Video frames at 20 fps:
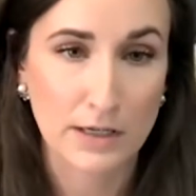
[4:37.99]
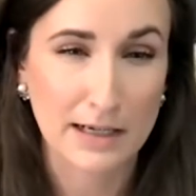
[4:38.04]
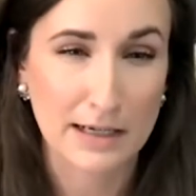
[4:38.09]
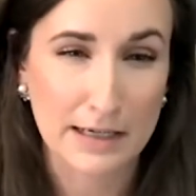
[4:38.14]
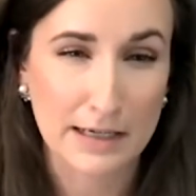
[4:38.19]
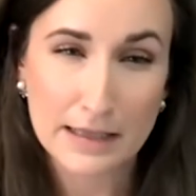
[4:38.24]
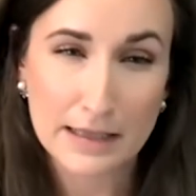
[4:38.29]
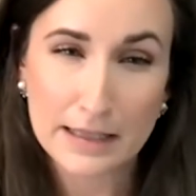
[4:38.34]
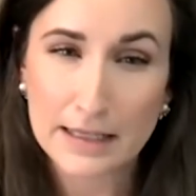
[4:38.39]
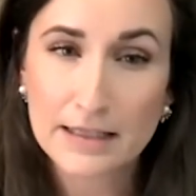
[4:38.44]
And
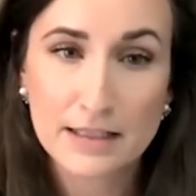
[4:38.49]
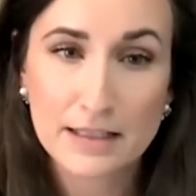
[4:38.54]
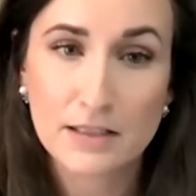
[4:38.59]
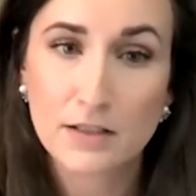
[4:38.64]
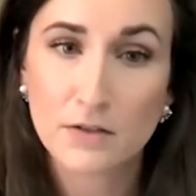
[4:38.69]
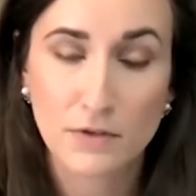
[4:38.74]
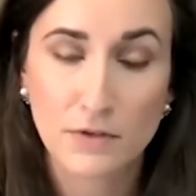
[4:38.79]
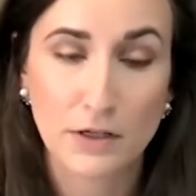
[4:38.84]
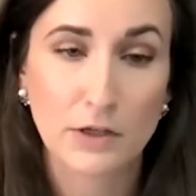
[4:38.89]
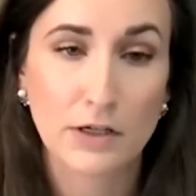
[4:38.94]
I think that's
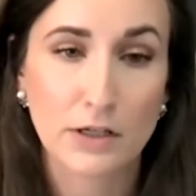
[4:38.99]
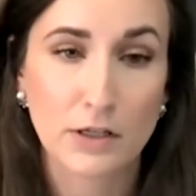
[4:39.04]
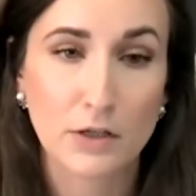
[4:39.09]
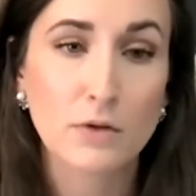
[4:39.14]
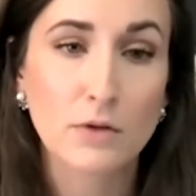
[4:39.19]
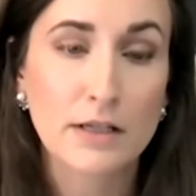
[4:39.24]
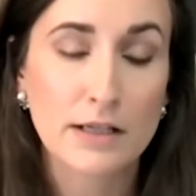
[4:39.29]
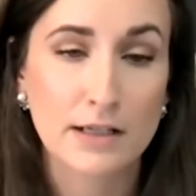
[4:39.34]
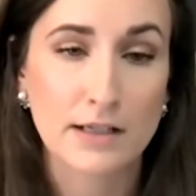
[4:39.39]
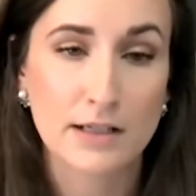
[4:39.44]
a very
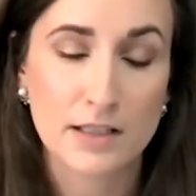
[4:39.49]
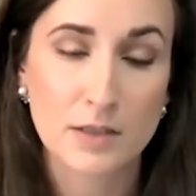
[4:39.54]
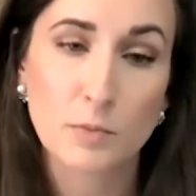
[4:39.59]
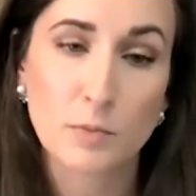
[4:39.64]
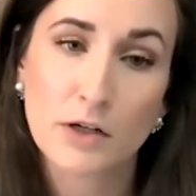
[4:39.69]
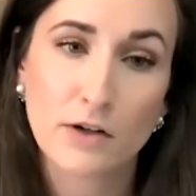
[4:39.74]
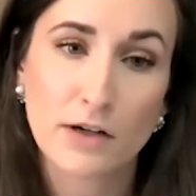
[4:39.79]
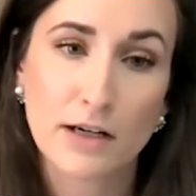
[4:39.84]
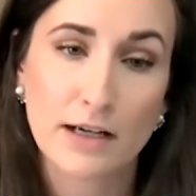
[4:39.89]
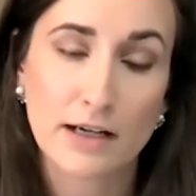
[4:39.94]
unique
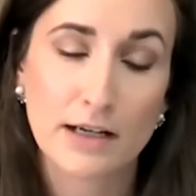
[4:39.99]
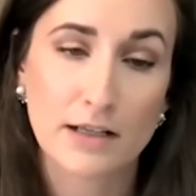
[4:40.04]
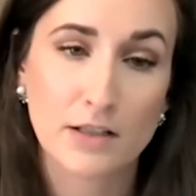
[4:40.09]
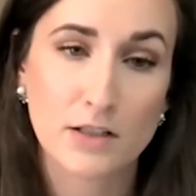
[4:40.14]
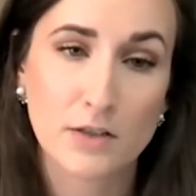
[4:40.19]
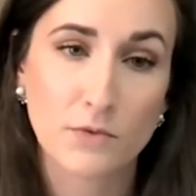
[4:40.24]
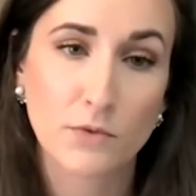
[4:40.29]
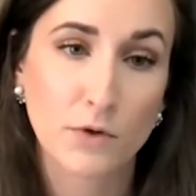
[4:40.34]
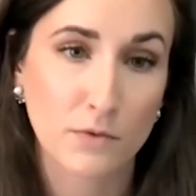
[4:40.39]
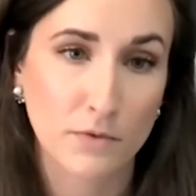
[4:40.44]

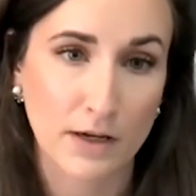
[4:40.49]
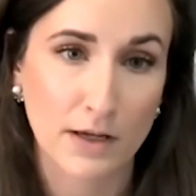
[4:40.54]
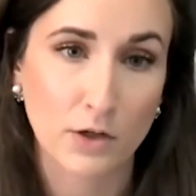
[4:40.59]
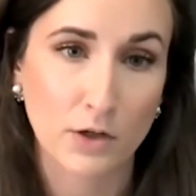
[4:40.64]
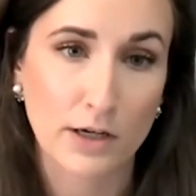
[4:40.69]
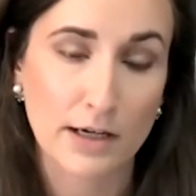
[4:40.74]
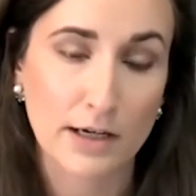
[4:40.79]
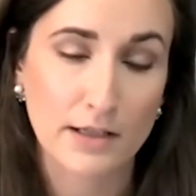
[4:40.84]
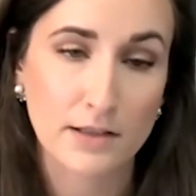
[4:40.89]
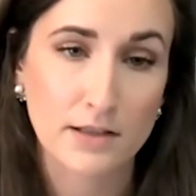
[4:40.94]
experience for
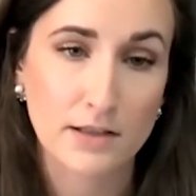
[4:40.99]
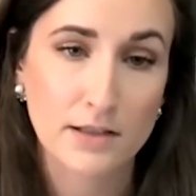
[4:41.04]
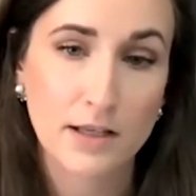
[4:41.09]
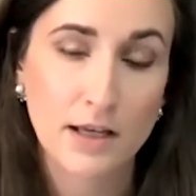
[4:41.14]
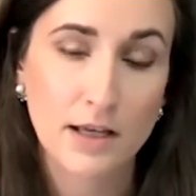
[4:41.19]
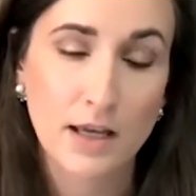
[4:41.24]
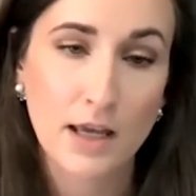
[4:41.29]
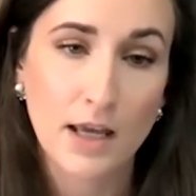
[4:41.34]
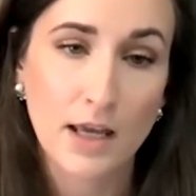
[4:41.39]
veterans.